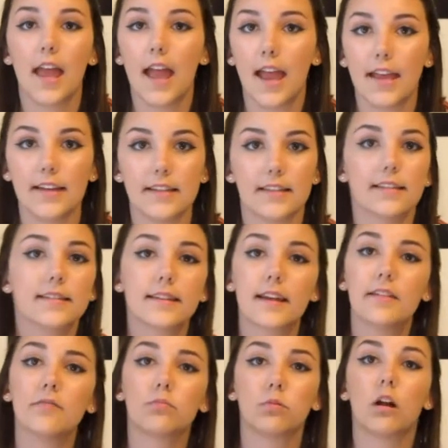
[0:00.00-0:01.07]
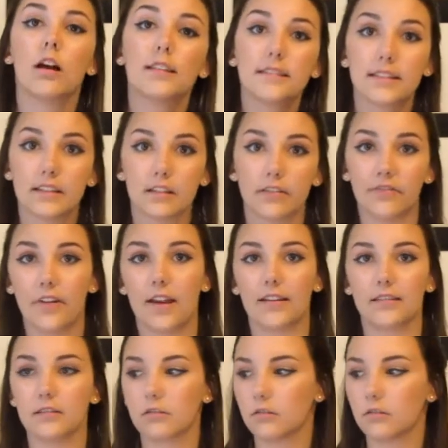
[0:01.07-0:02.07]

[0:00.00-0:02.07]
and instead of bronzing their face,